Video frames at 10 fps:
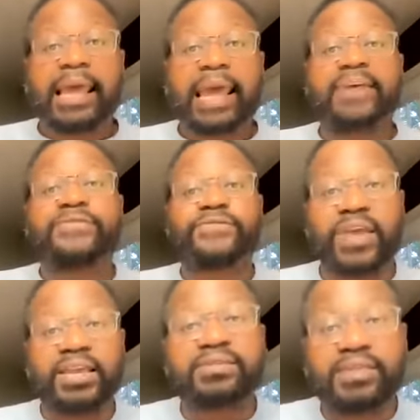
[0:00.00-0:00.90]
have
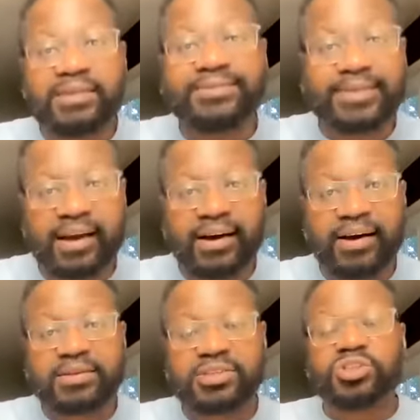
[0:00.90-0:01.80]
faith in
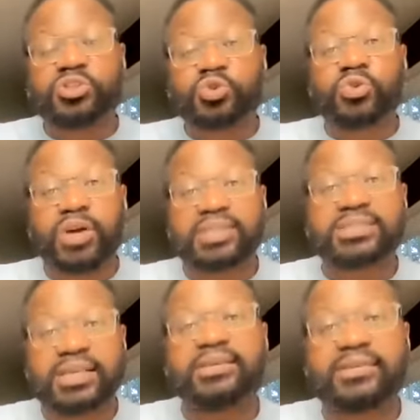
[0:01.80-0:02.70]
God,
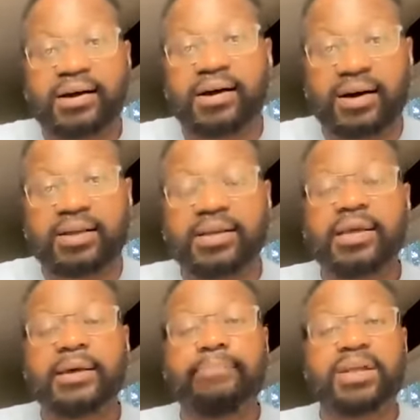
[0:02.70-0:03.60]
trust in God,
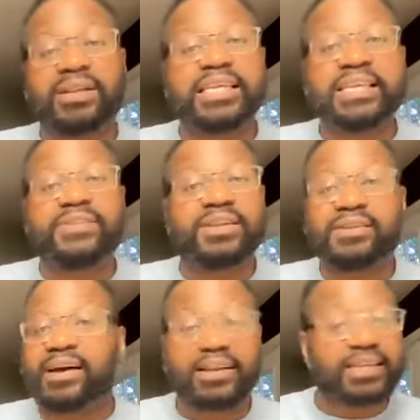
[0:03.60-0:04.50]
believe
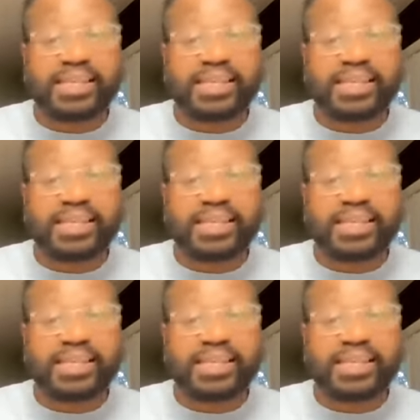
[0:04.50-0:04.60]
in God.